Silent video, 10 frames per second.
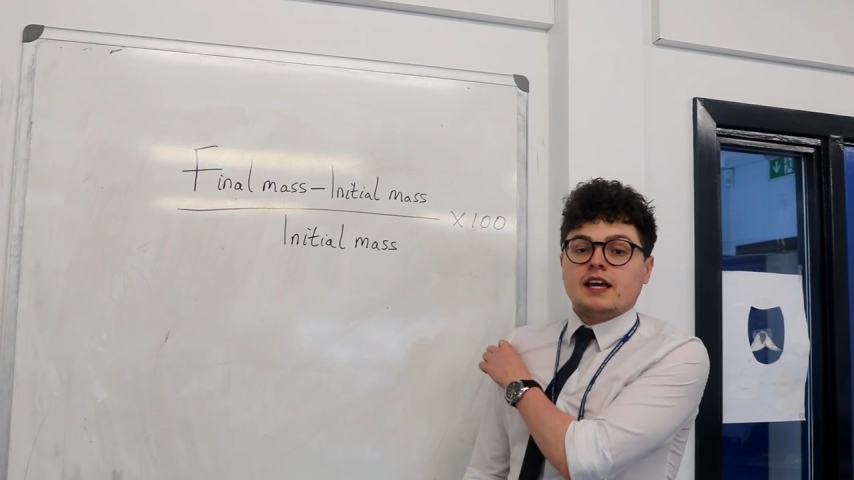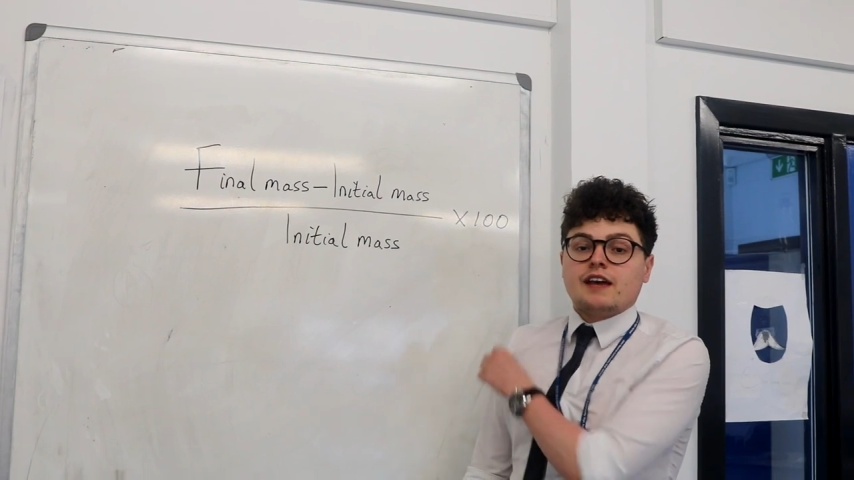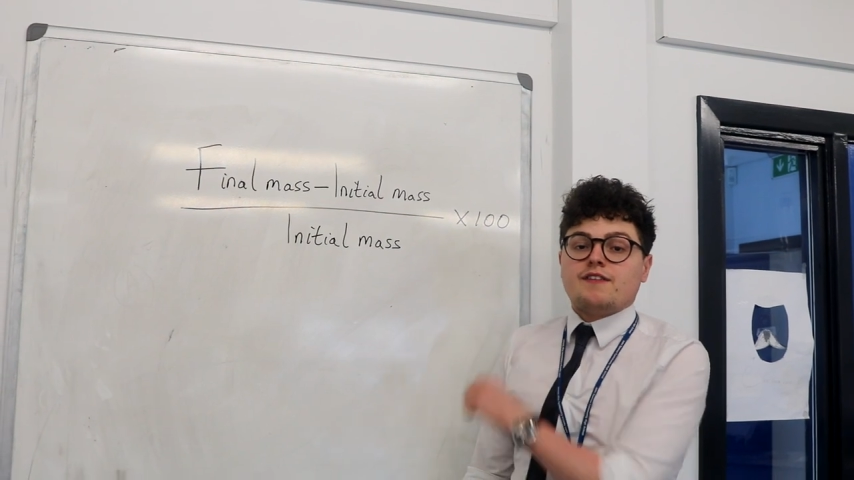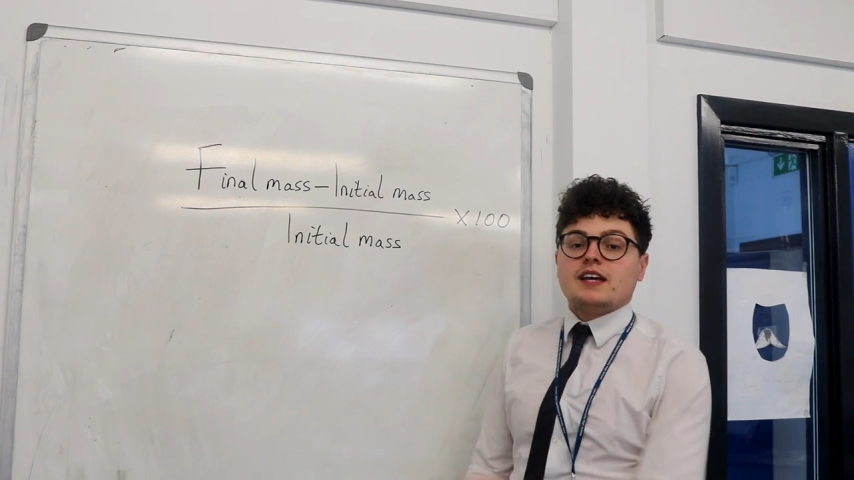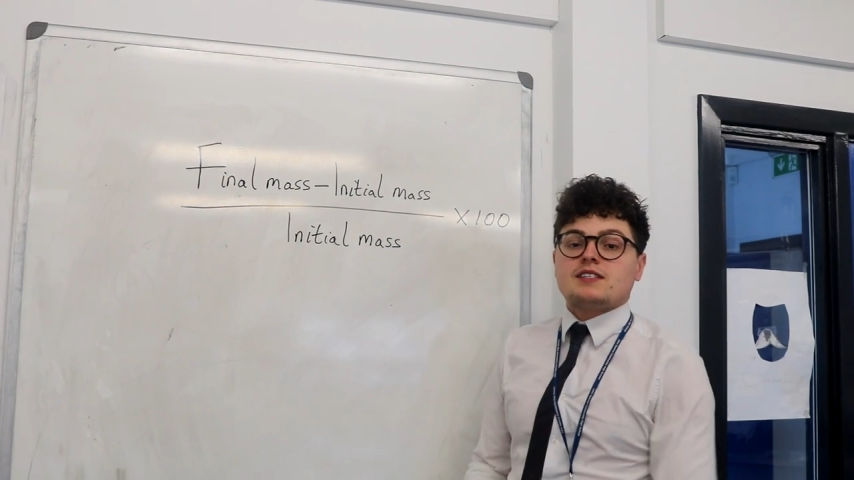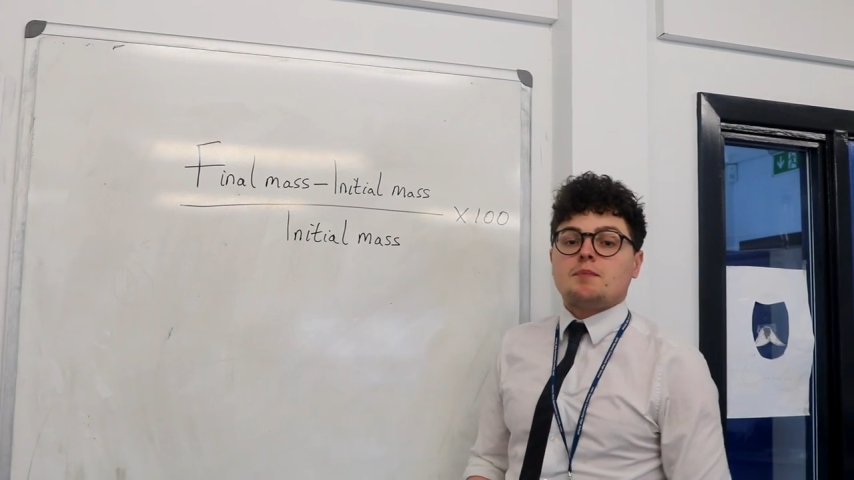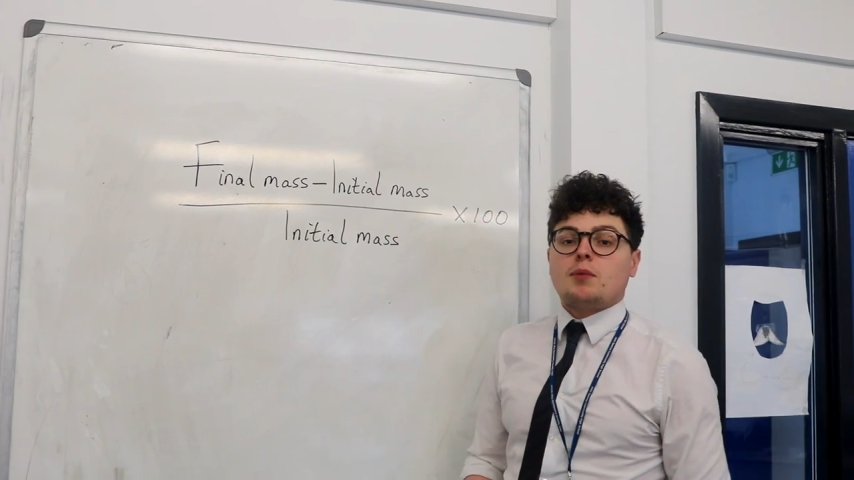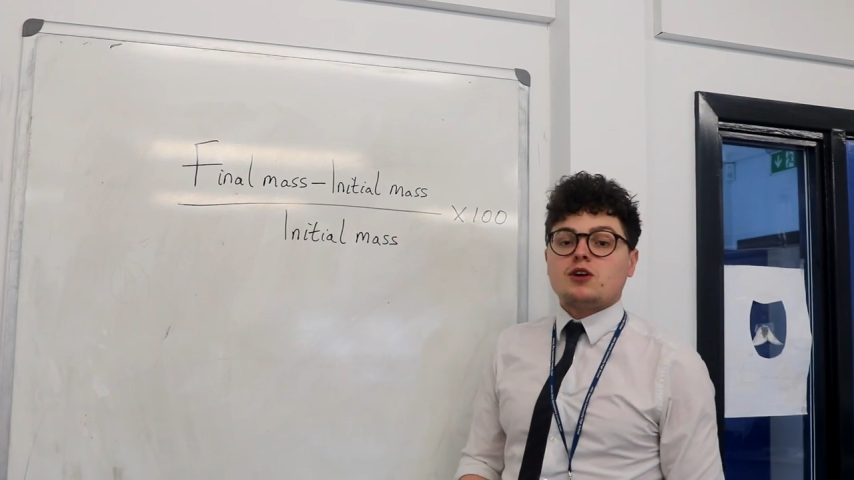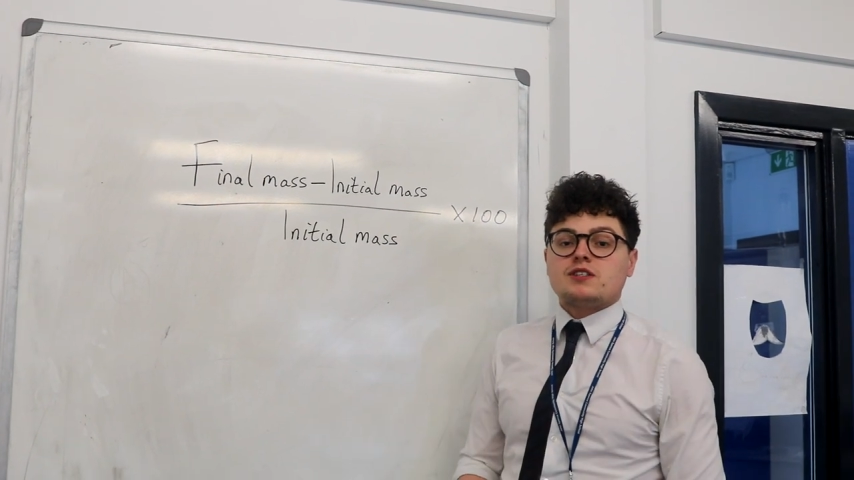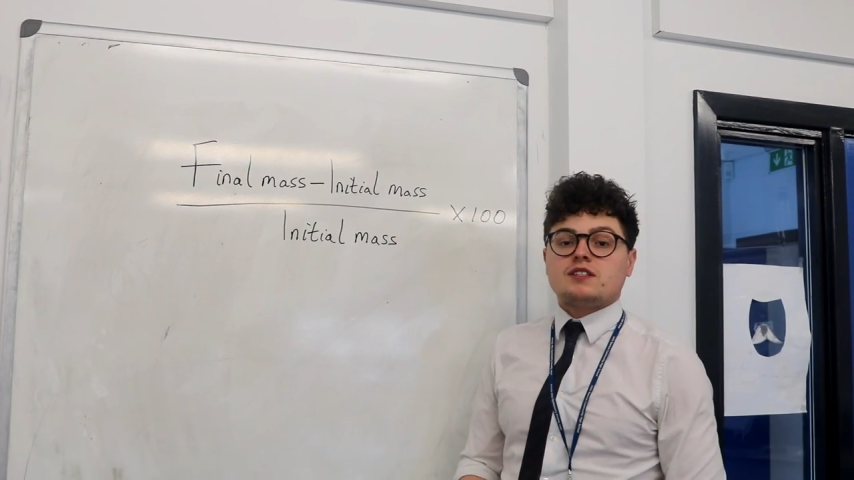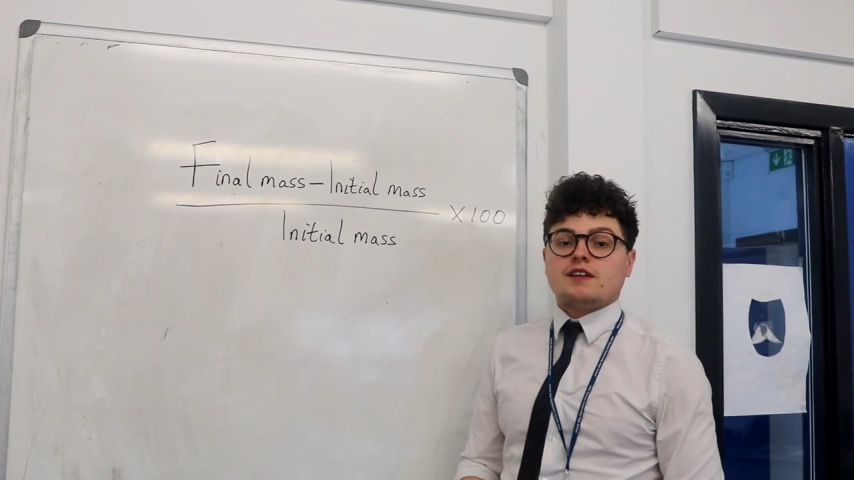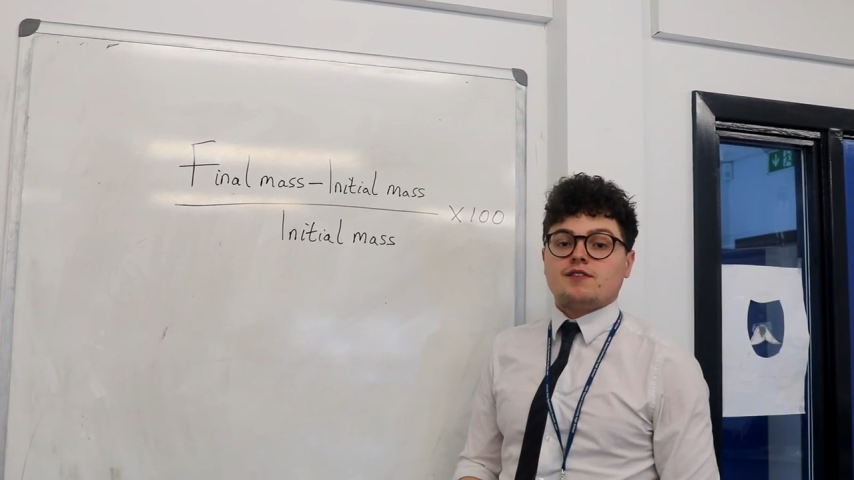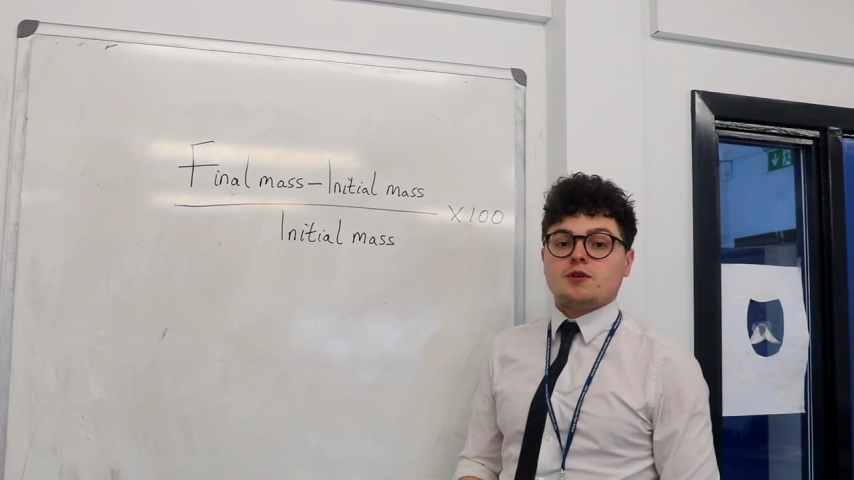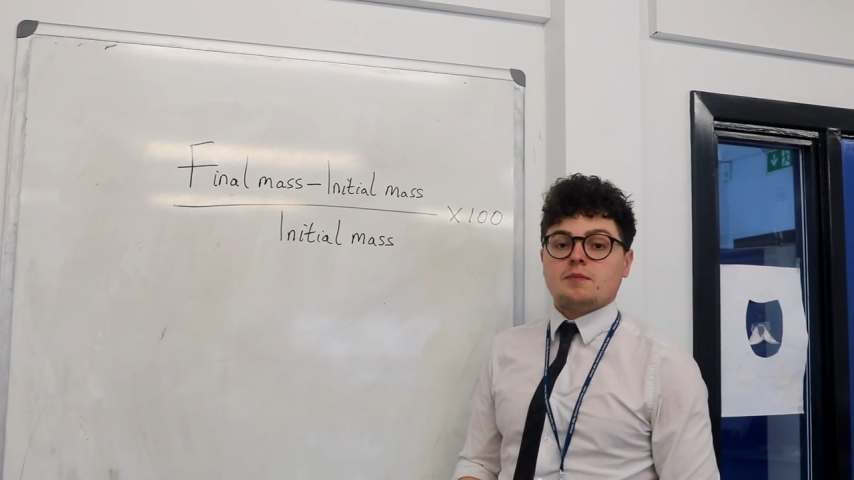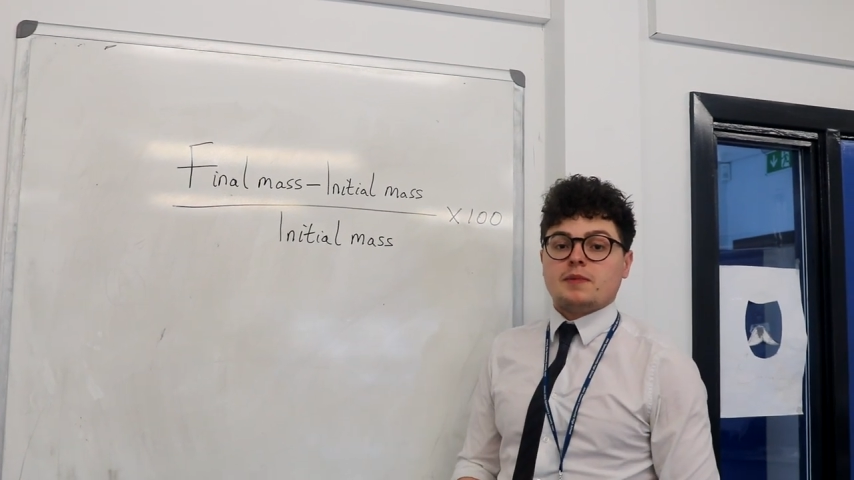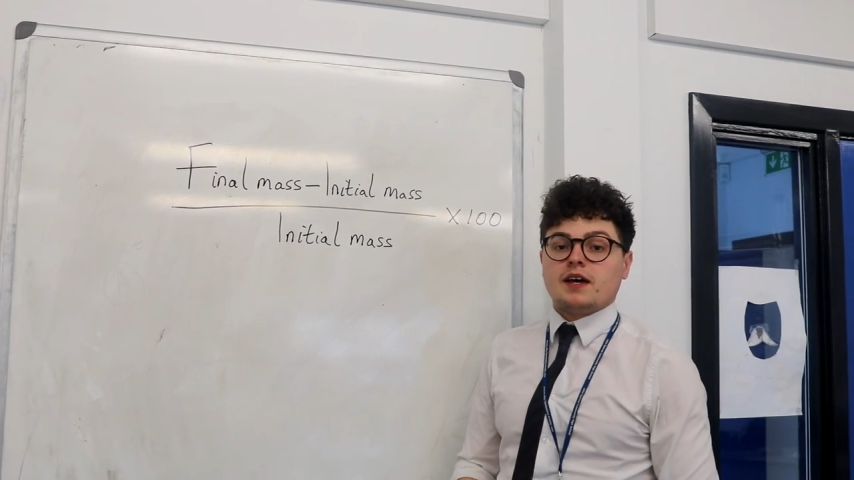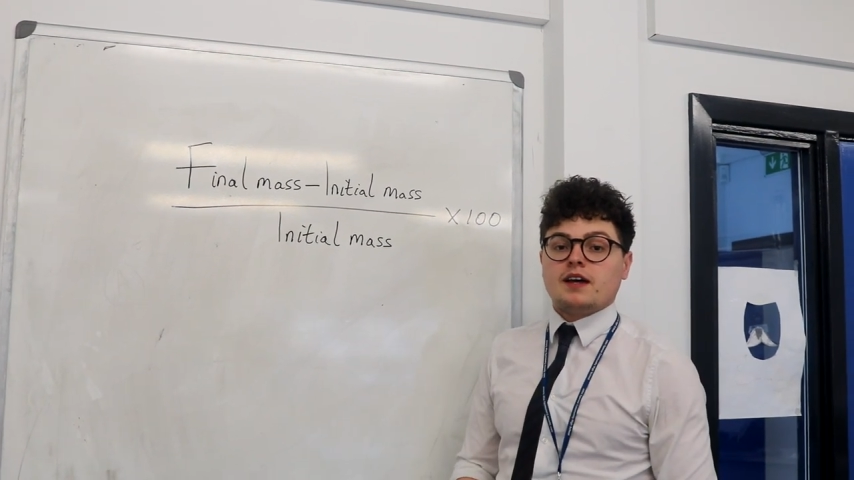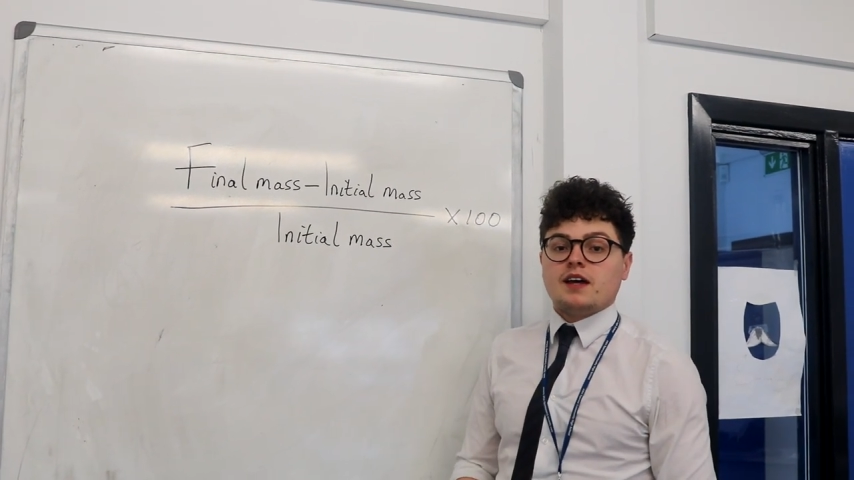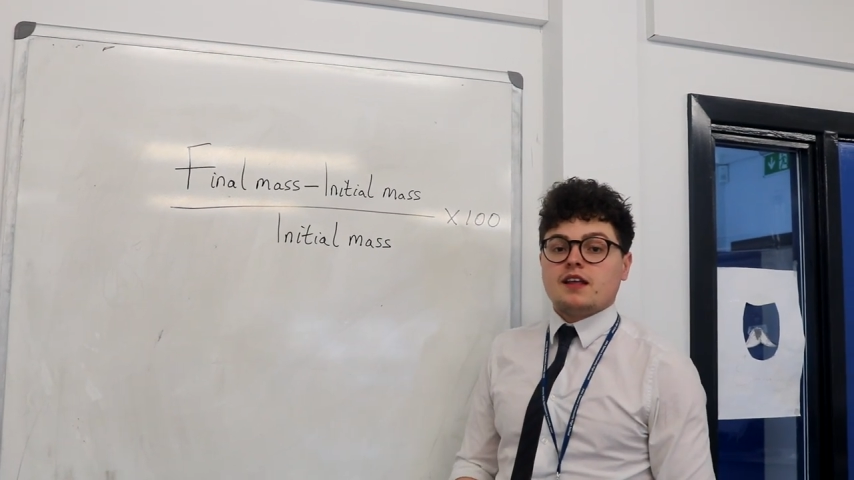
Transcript: If it is a positive number,